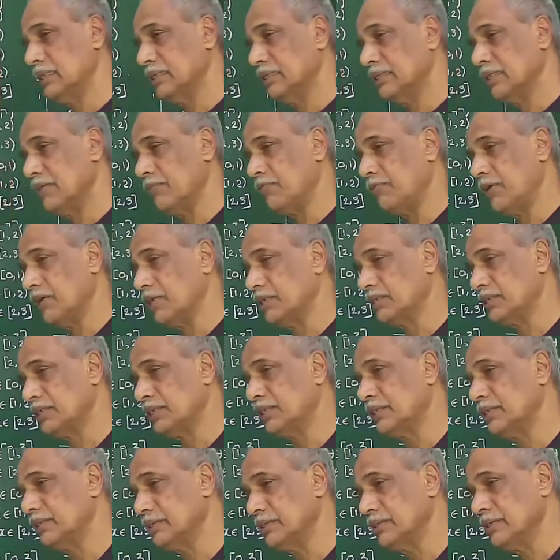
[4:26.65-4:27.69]
the
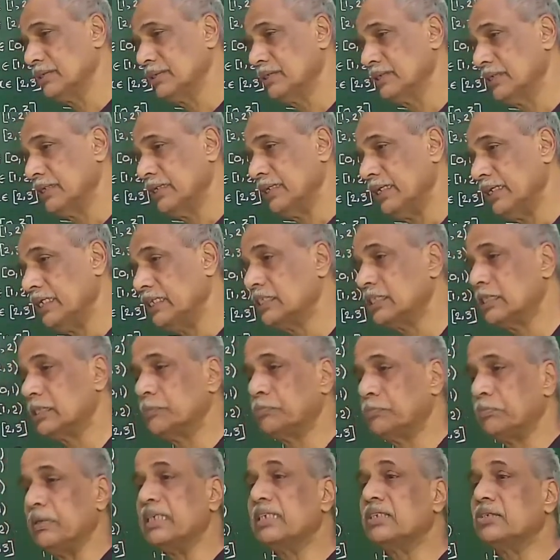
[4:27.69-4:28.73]
function is
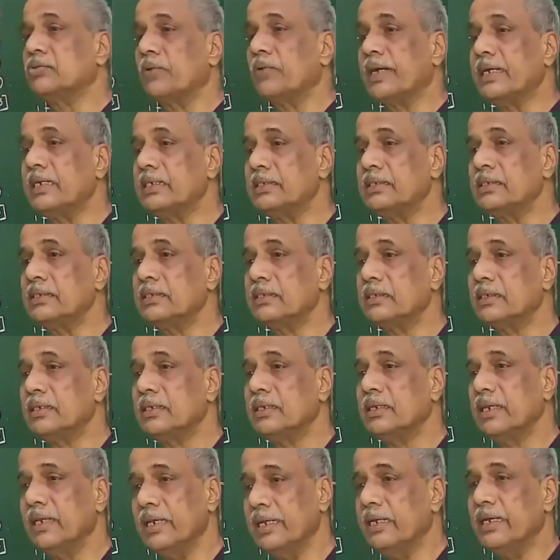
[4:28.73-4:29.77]
piecewise
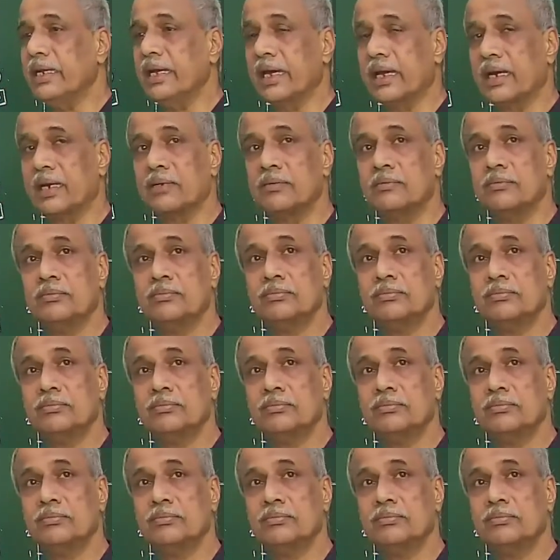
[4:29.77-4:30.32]
linear.